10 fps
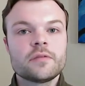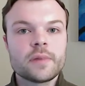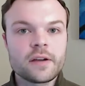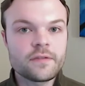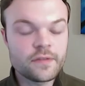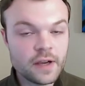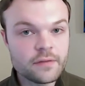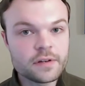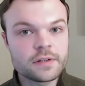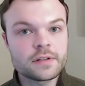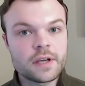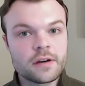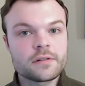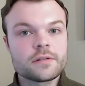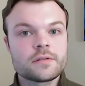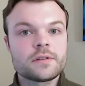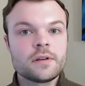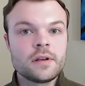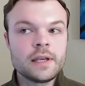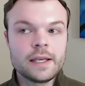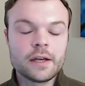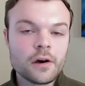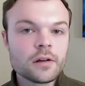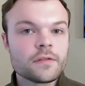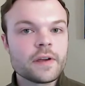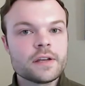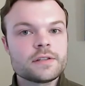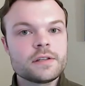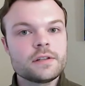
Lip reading: my favorite characters in all of fantasy.